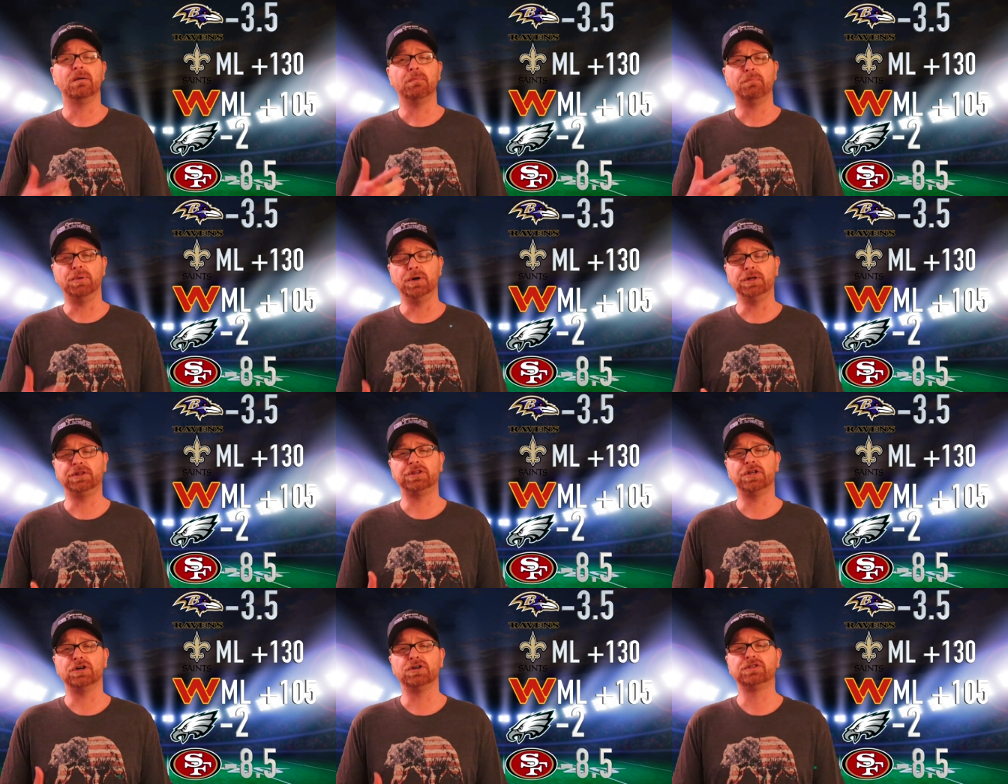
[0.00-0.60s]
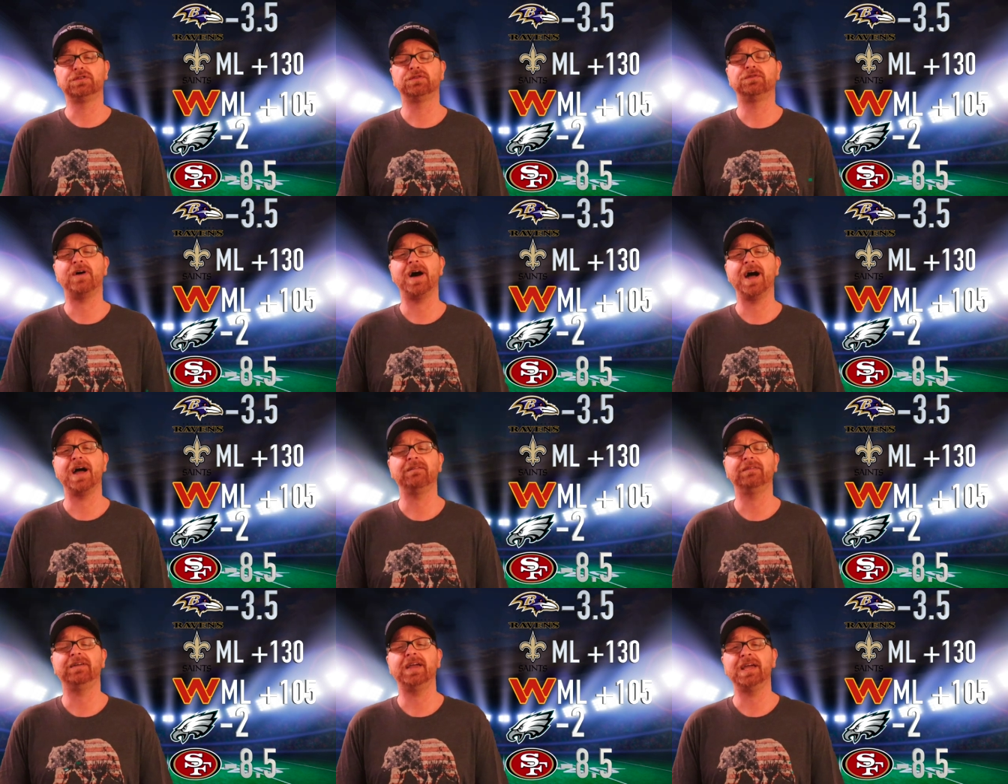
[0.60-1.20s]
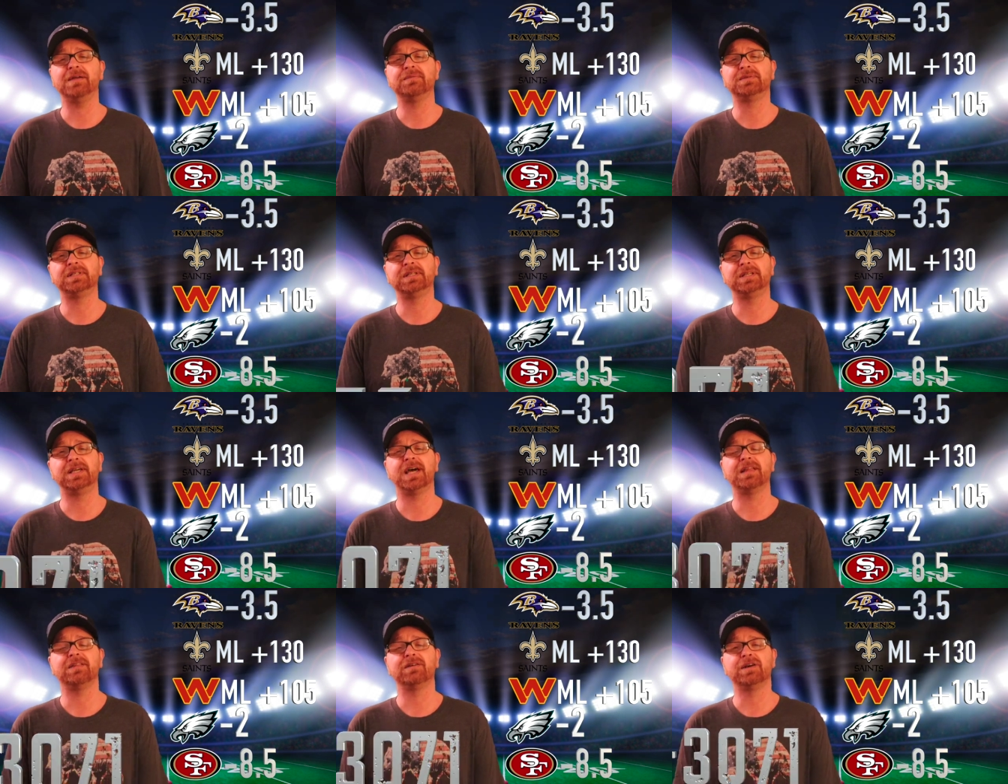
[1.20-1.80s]
Put those five games
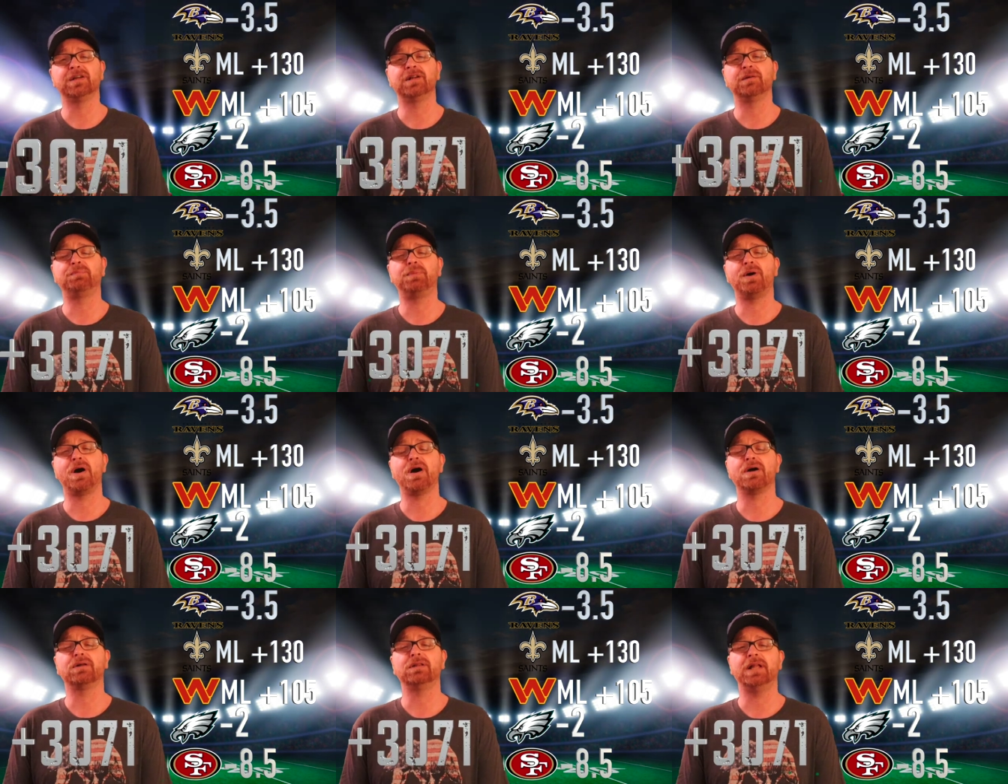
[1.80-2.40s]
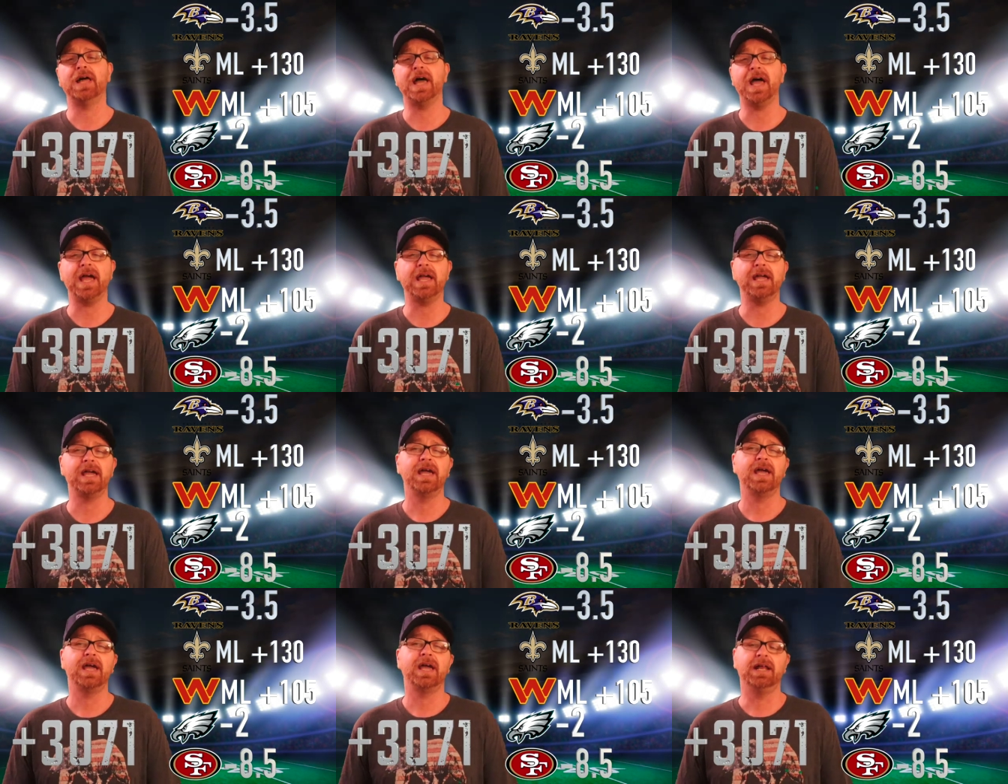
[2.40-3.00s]
together in a parlay,